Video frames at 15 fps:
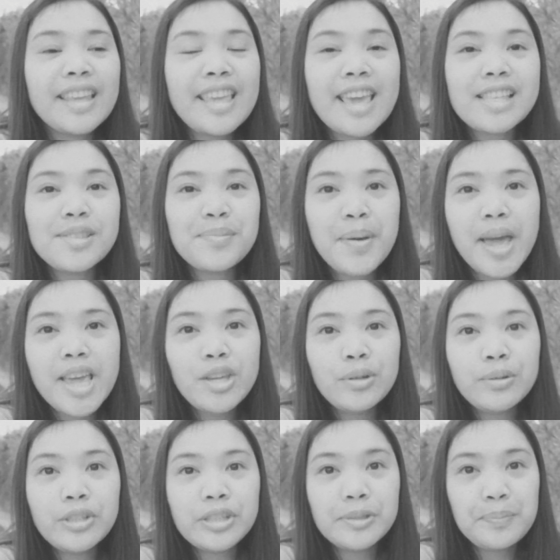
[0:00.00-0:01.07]
Yes, my
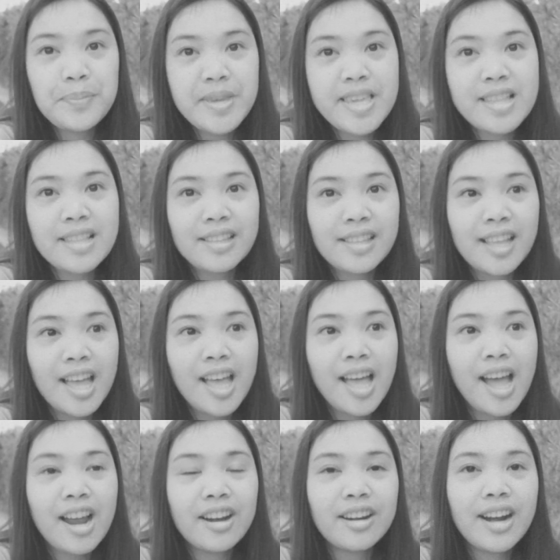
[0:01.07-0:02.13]
Google pin
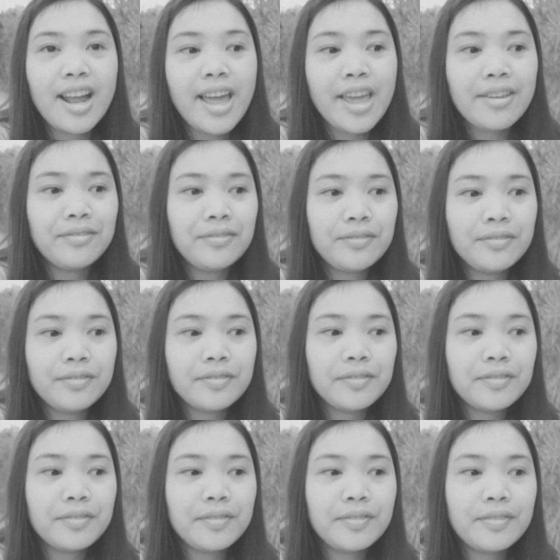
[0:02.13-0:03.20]
arrived
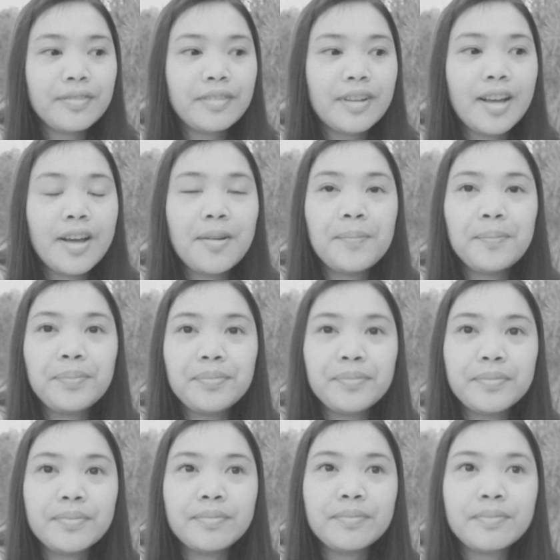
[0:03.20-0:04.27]

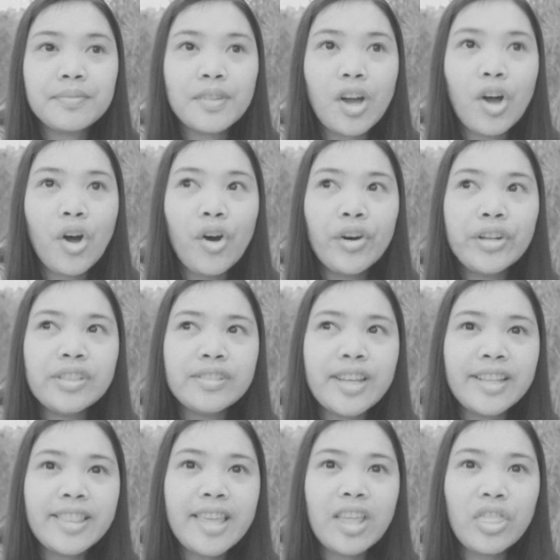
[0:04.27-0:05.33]
on,
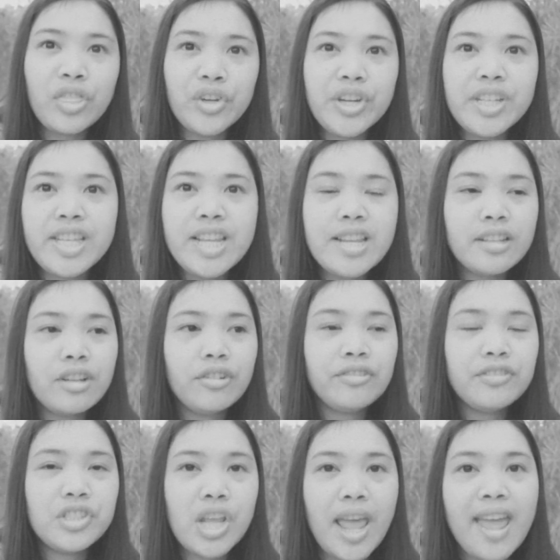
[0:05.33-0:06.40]
I think, 13th of
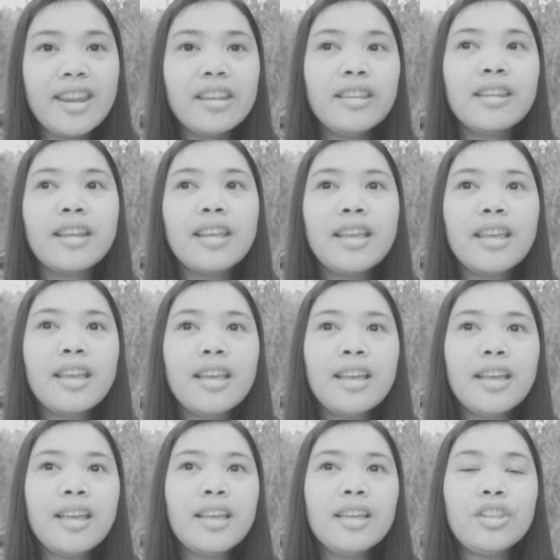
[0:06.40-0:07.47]
Jan.
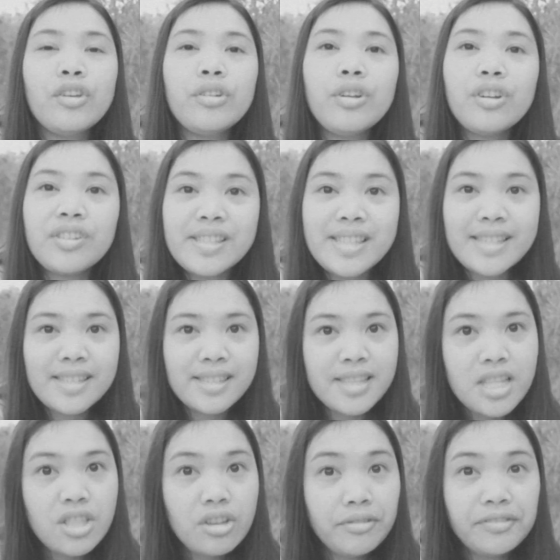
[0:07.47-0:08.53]
No,
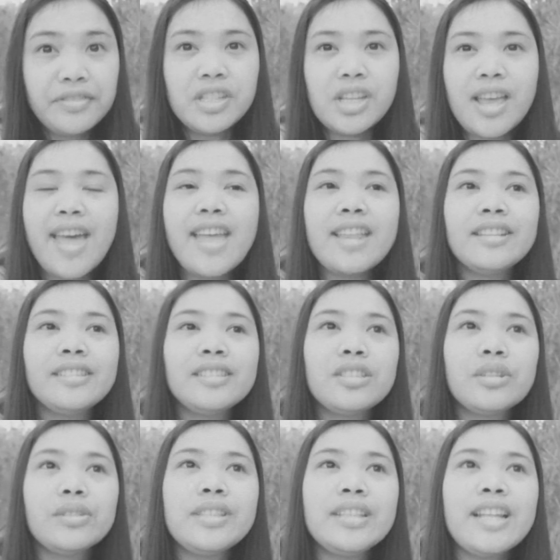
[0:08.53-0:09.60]
16th of Jan.
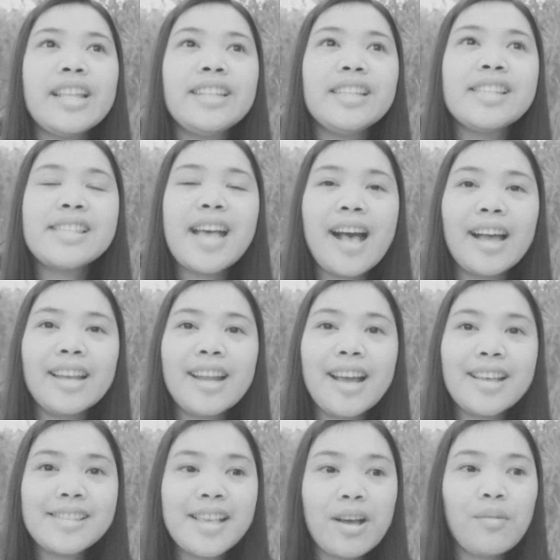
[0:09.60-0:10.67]
So, sinend yan sa akin
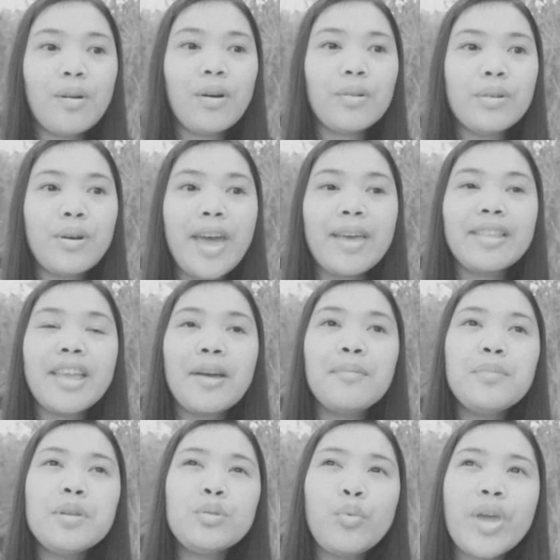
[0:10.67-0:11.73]
ng asawa ko. And
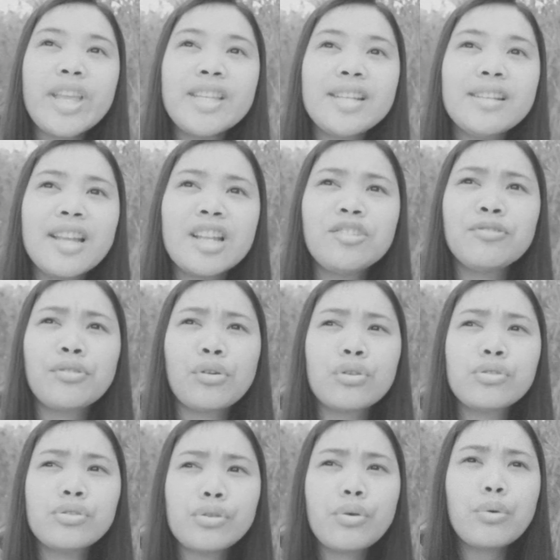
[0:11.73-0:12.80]
I've been waiting that for
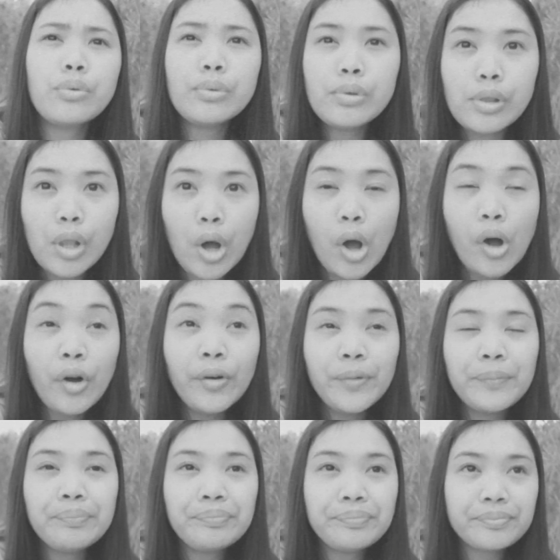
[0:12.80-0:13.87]
so long.